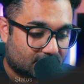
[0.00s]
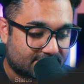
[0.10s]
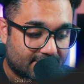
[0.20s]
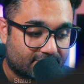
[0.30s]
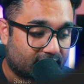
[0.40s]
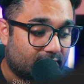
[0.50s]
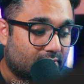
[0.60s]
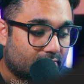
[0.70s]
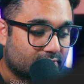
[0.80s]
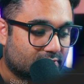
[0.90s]
looks like
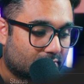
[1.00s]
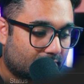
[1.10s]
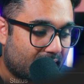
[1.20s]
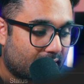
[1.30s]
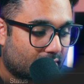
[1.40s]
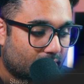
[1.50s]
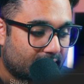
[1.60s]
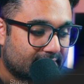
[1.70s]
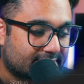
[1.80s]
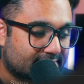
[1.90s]
Windows or Mac
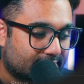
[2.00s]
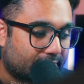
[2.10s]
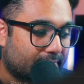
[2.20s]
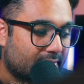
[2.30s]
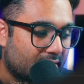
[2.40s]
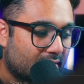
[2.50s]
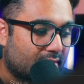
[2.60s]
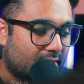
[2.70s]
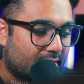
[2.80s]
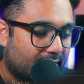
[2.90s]
OS. So
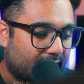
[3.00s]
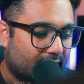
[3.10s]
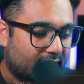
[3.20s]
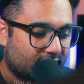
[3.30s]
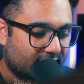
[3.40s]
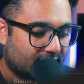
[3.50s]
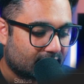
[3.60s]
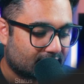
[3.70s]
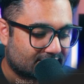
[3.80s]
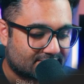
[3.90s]

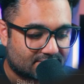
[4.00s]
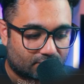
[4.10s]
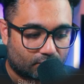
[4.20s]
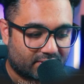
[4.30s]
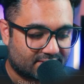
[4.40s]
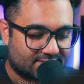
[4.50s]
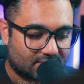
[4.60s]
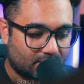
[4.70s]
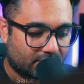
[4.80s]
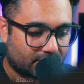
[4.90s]
everything is very
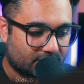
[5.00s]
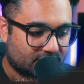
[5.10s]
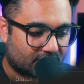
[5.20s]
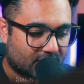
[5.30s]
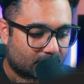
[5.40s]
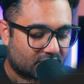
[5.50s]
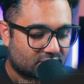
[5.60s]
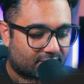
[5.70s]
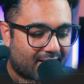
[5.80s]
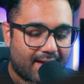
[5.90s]
similar. So I got a bunch
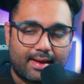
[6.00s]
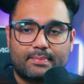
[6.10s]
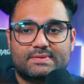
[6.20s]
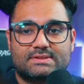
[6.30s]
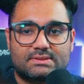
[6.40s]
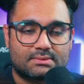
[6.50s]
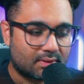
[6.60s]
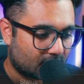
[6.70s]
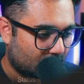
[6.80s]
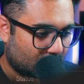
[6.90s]
of apps.
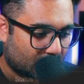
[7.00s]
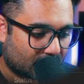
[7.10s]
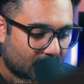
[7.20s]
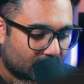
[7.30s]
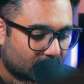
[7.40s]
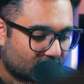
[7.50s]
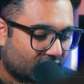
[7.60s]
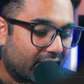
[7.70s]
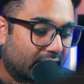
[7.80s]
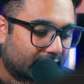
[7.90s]
I got,
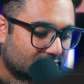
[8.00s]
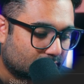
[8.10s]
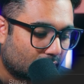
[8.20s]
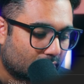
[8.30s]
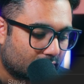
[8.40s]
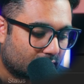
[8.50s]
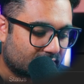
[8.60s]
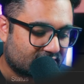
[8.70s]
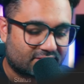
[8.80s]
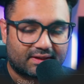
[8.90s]
File Explorer,
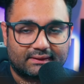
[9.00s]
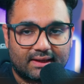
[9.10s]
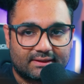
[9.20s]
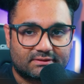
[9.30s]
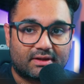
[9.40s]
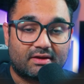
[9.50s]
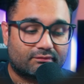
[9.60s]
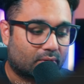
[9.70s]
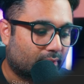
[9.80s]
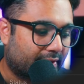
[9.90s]
stuff like that. So I have
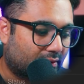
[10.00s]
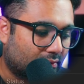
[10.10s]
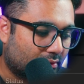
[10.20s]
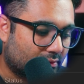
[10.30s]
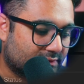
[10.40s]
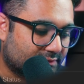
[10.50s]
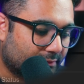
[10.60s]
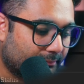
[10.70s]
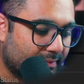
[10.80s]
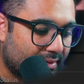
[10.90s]
the whole 9 yards.
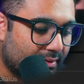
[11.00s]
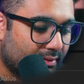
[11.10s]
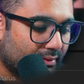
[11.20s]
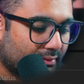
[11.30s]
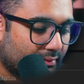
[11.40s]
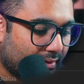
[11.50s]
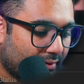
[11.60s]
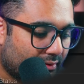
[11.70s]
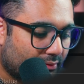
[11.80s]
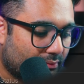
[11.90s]
So
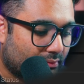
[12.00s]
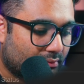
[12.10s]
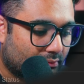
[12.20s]
now